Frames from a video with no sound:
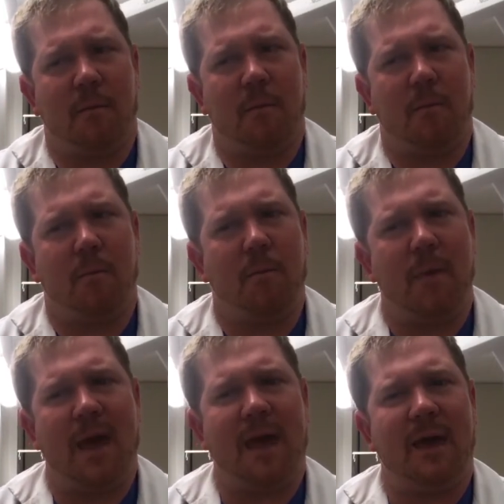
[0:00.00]

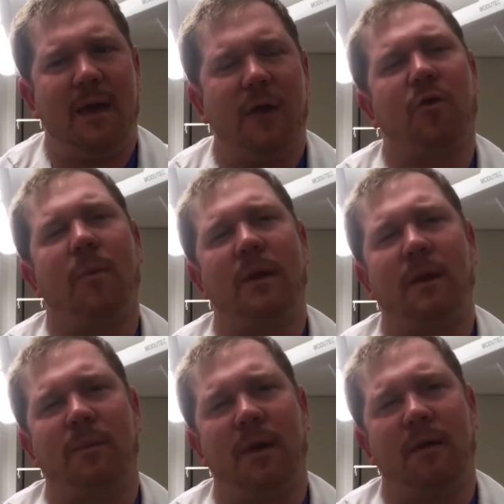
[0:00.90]
may
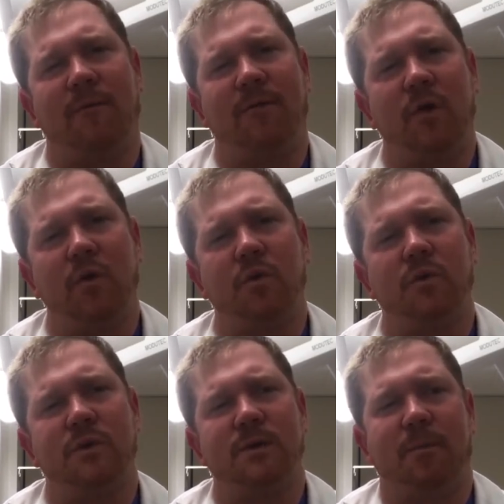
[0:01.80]
intermittently be
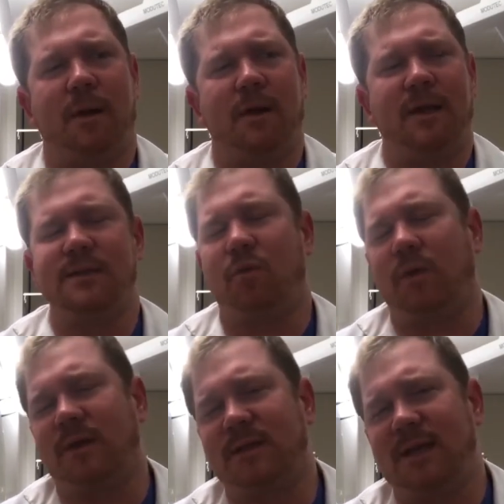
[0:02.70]
confused but isn't
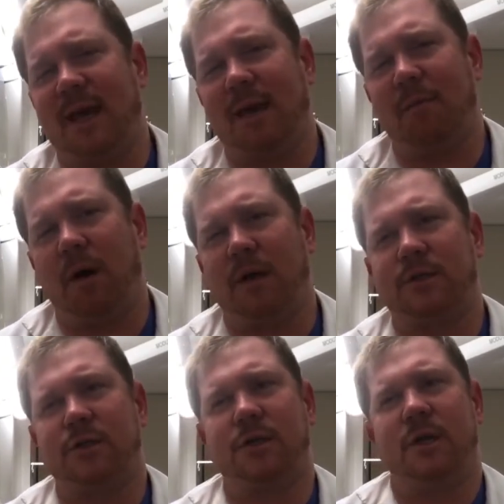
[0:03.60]
really saying
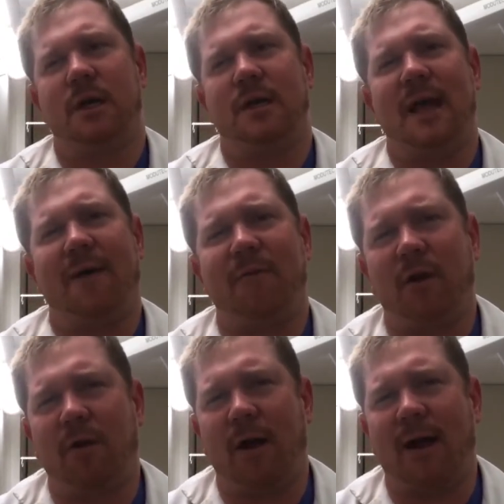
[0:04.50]
much, not
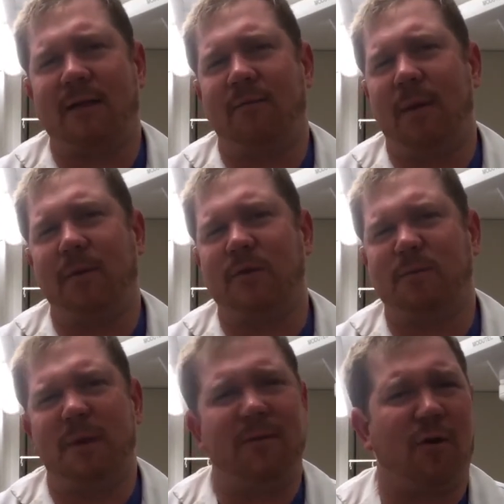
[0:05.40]
very interactive, maybe
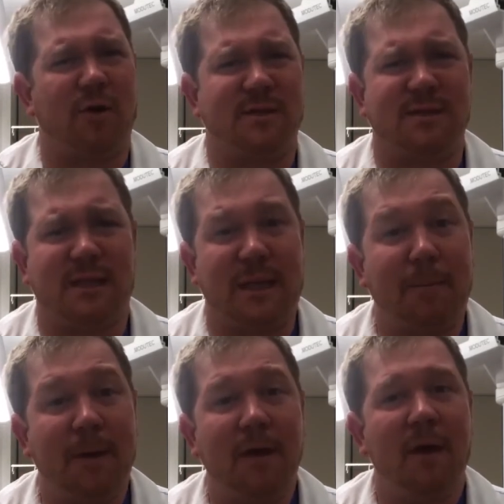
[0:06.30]
just being very
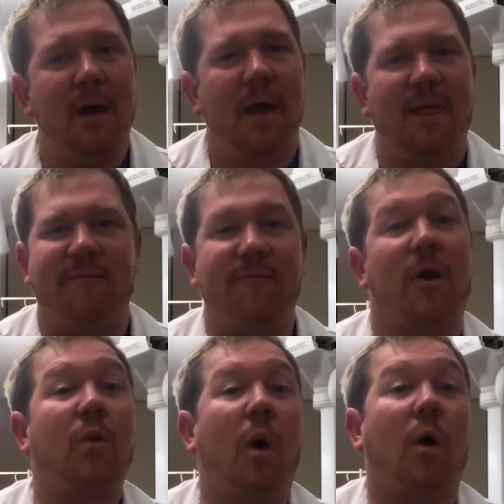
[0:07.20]
sleepy. That
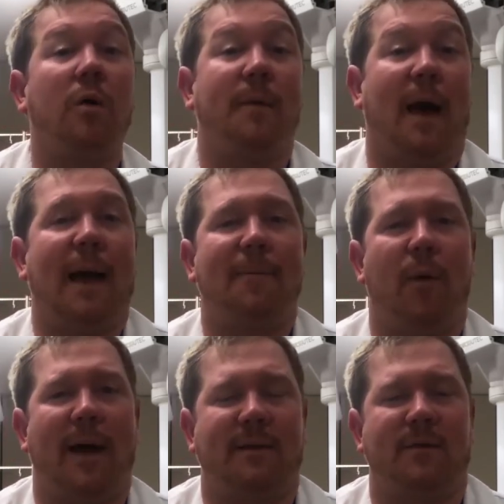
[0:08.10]
very well could be
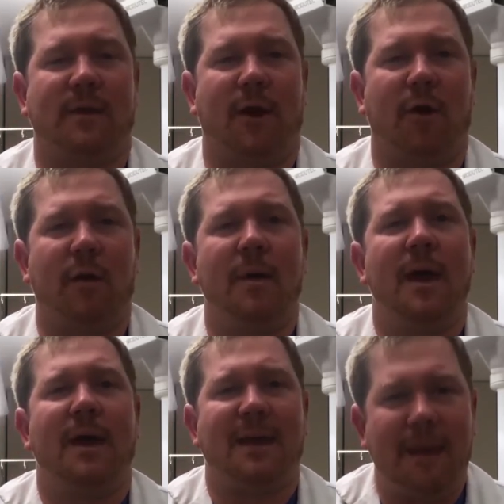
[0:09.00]
hypoactive delirium.
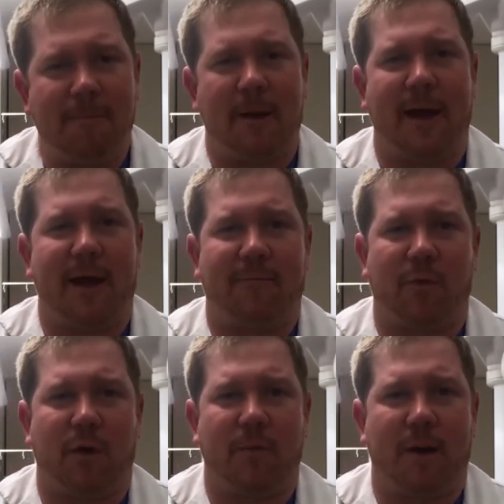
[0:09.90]
Keep an eye out
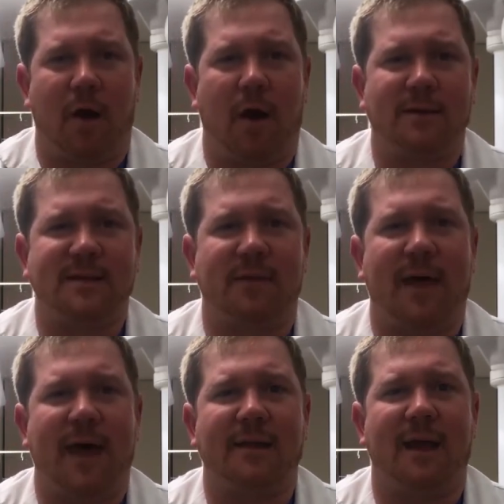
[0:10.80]
for what could be causing
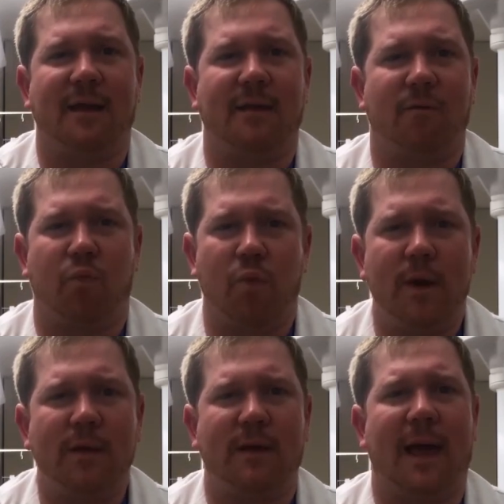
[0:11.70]
that and
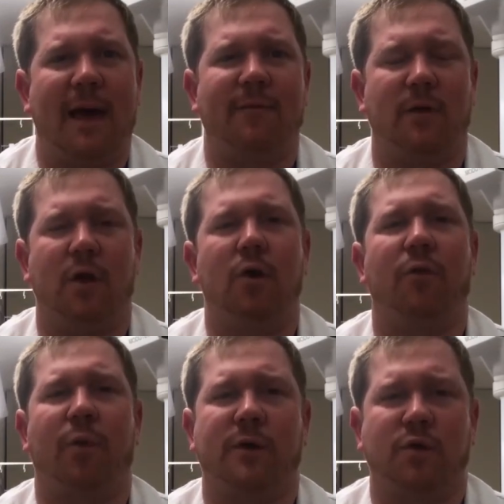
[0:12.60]
really have a
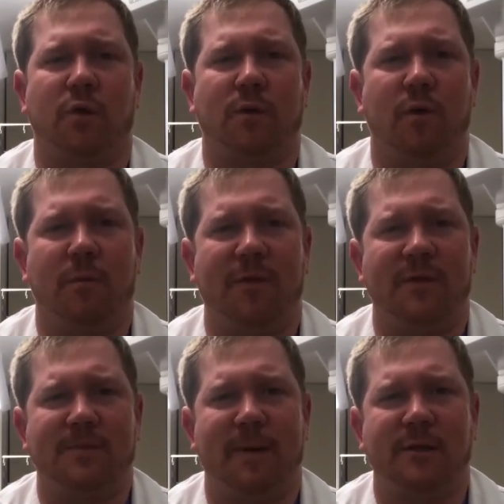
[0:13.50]
low threshold to admit
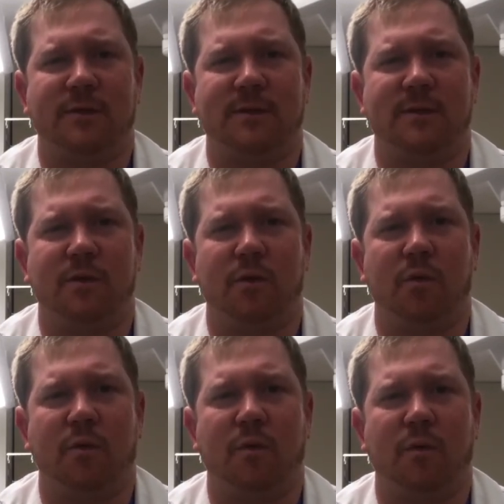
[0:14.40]
these patients
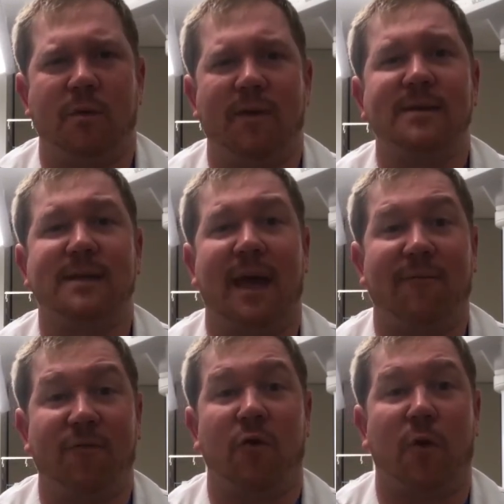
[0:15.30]
to
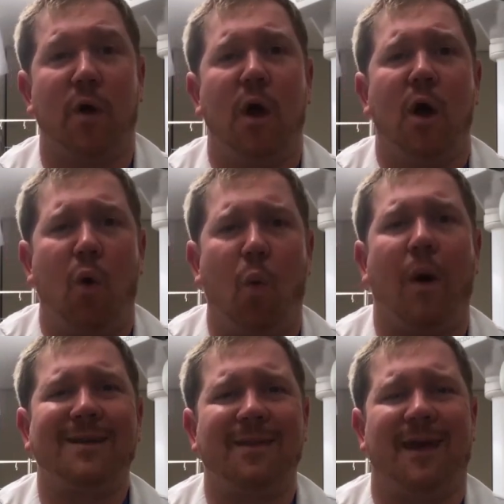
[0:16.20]
investigate further
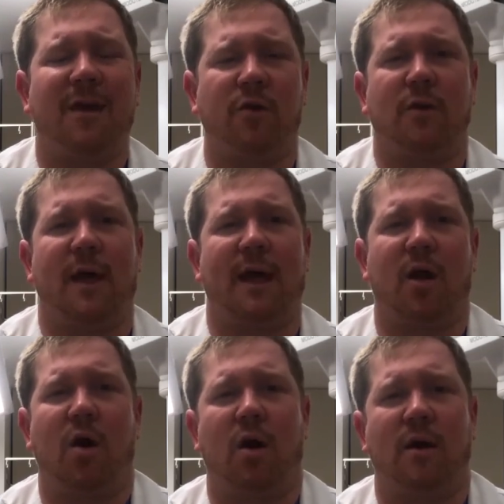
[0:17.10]
what that underlying
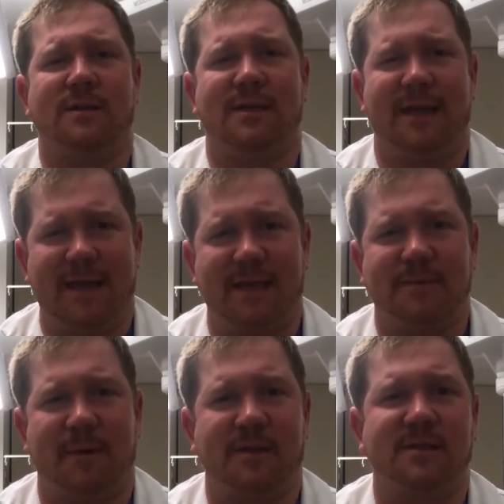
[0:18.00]
cause is,
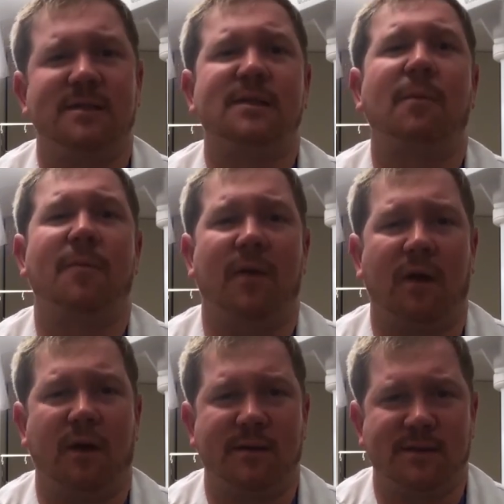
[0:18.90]
because
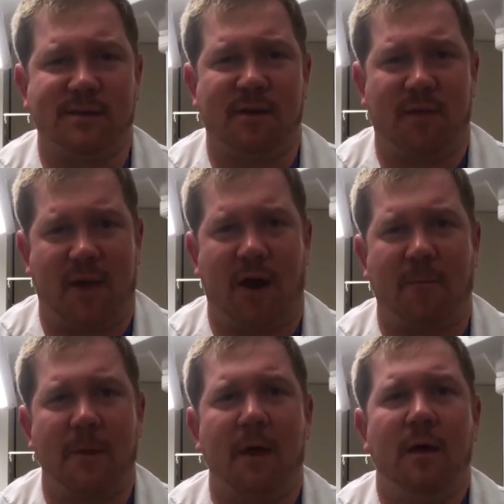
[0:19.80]
something is
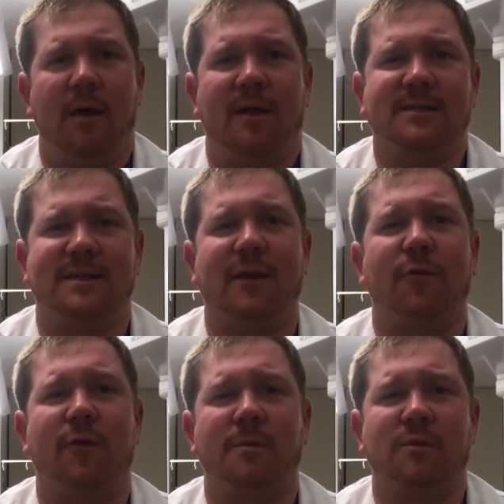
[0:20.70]
there. This is Andrew
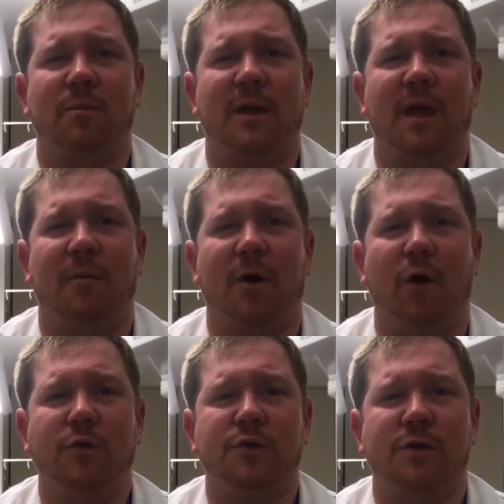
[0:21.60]
Phillips from EM
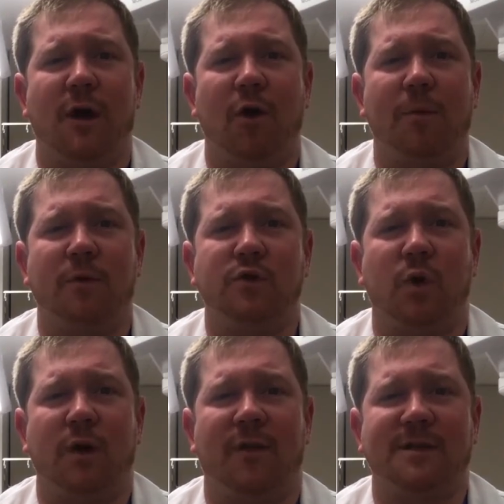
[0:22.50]
Coach. I hope you
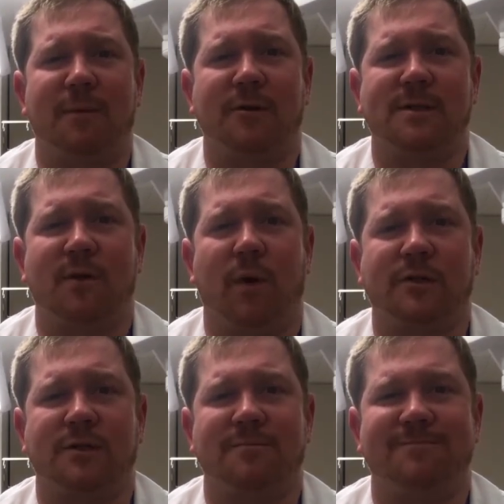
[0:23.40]
enjoyed this month's
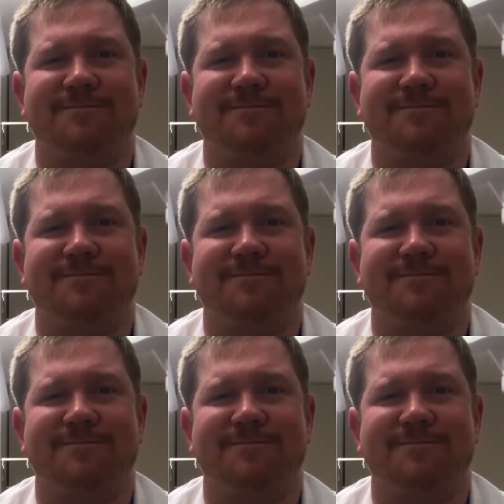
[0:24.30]
question.